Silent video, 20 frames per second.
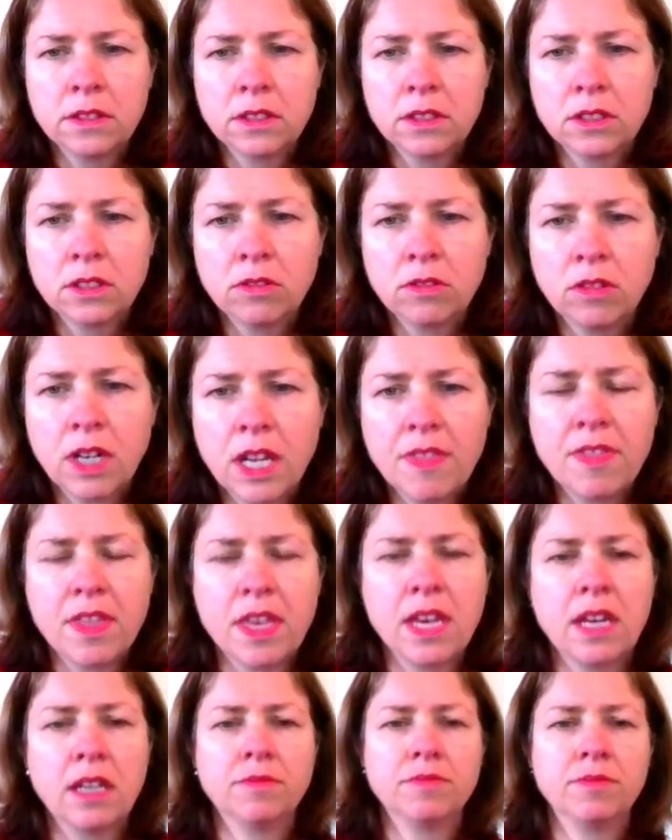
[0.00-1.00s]
Right
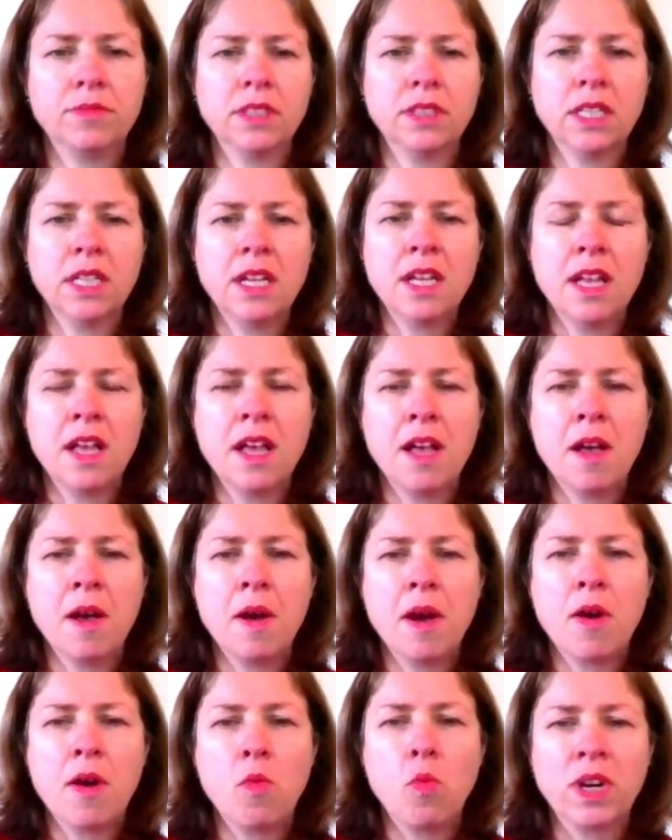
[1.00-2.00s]
there.
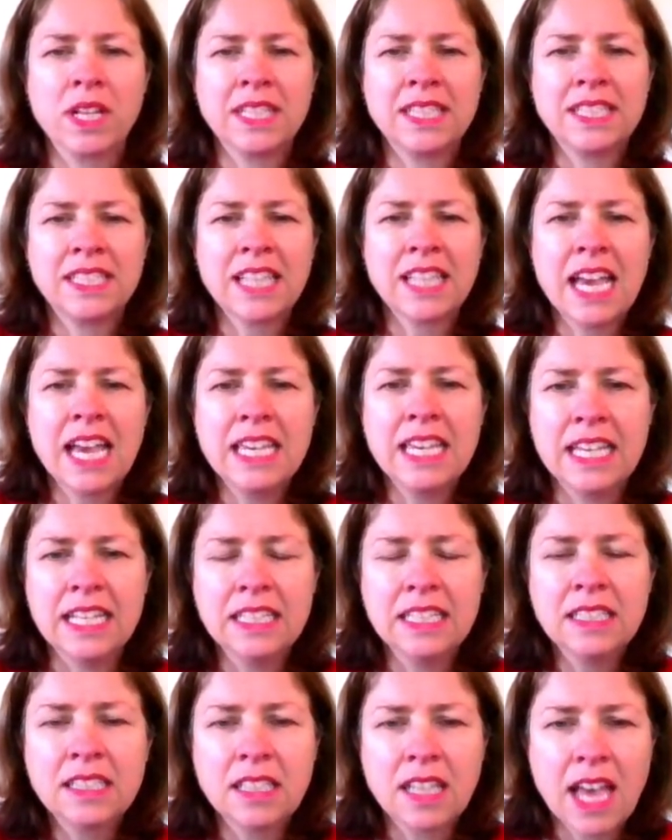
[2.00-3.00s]
What it's saying
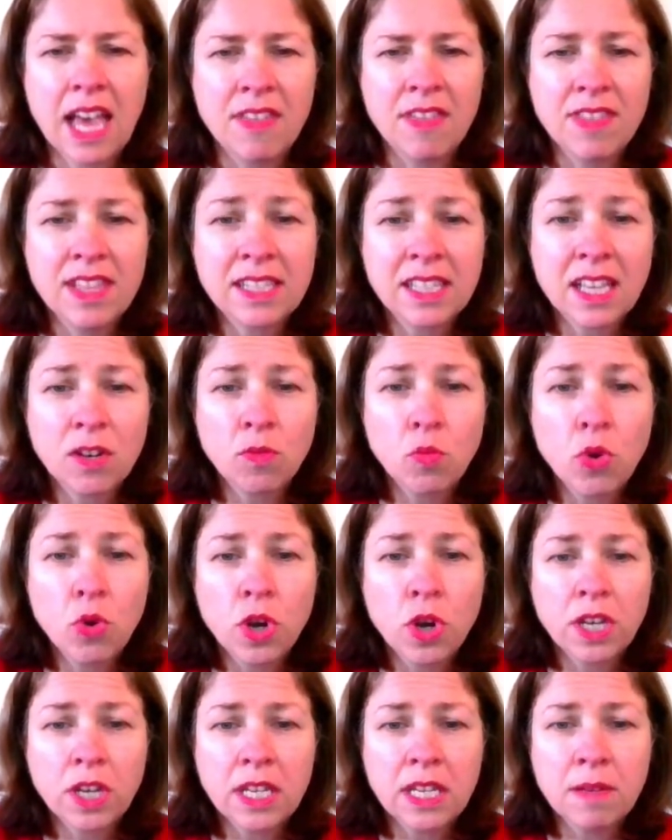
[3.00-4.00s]
is, and this can
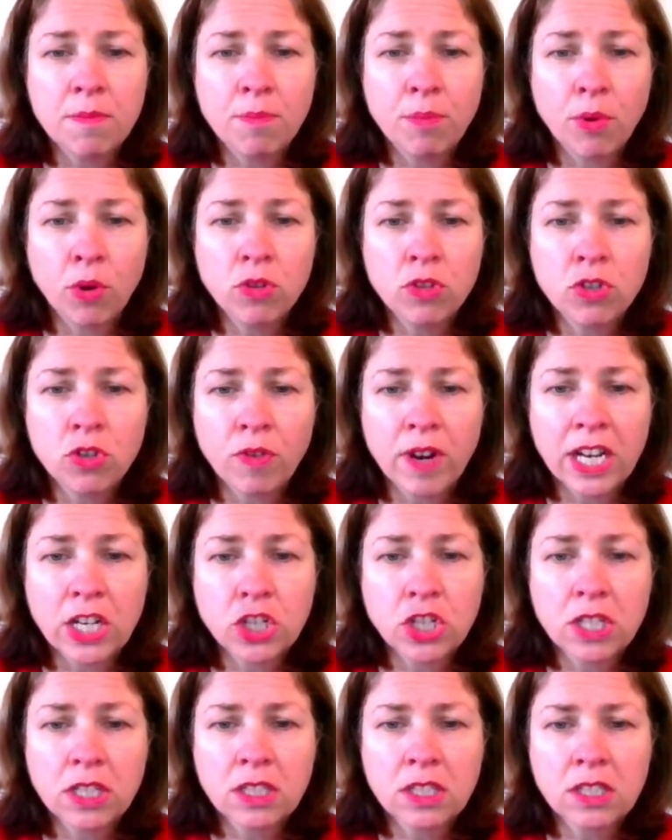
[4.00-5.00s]
work in both
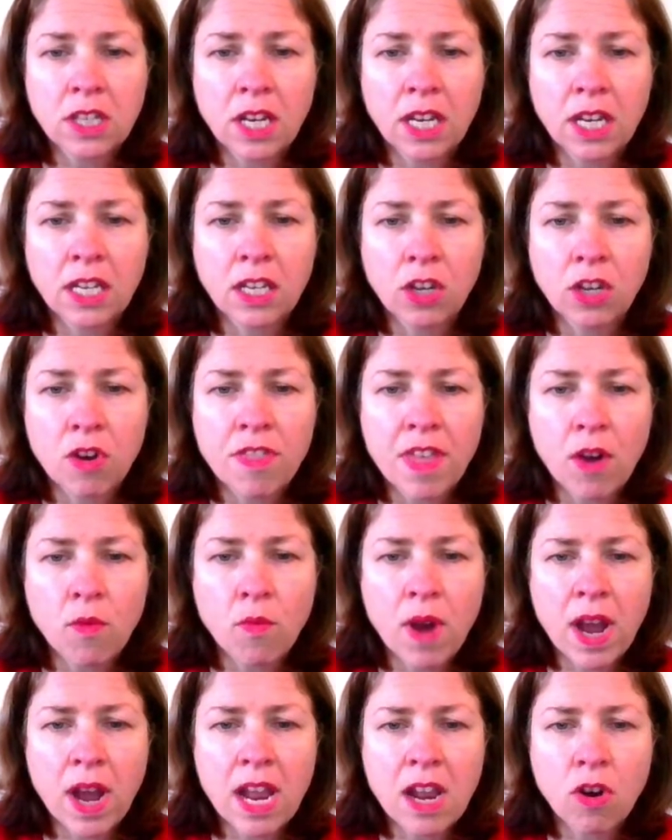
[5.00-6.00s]
directions, I can go that
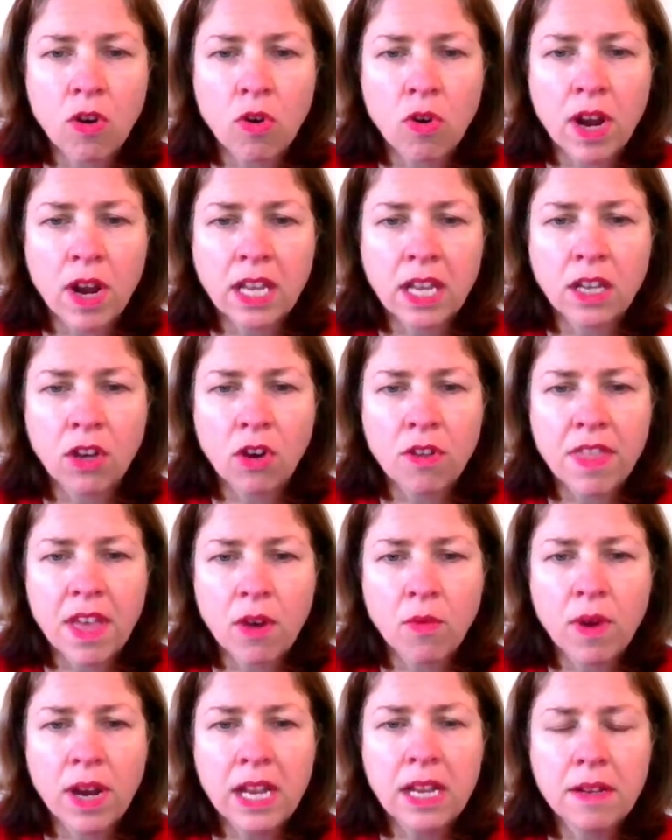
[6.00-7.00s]
way or I can go that
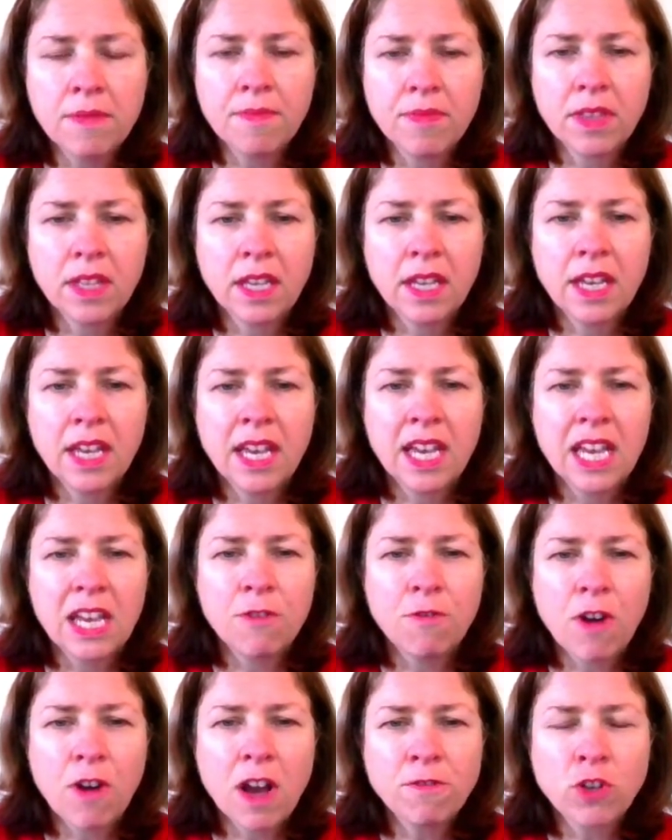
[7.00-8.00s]
way.
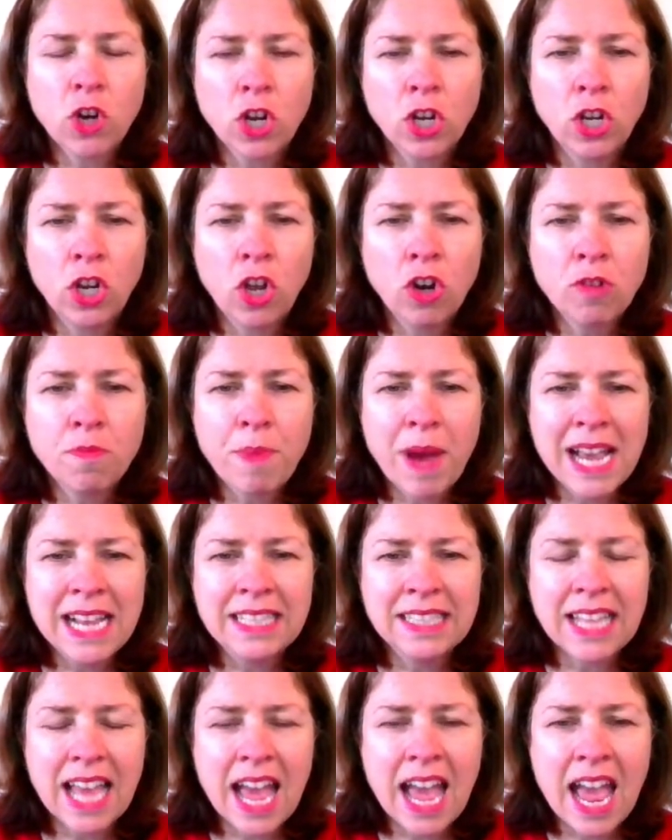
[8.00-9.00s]
If I've got log
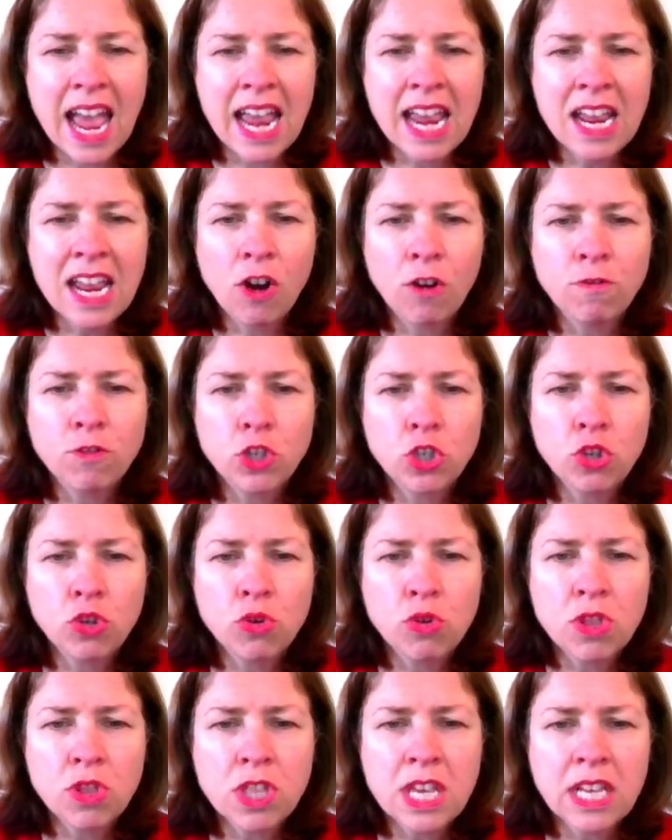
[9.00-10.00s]
base a of two
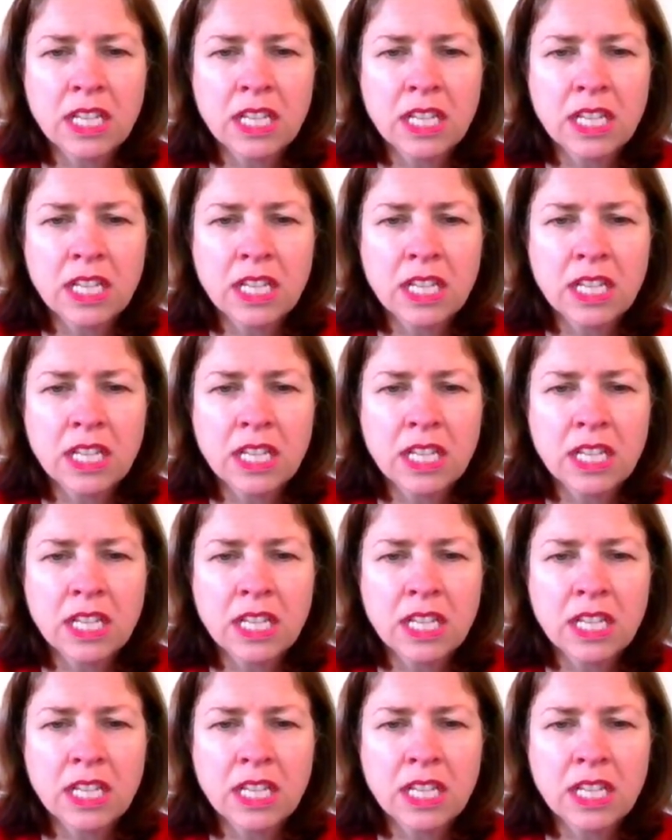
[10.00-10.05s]
things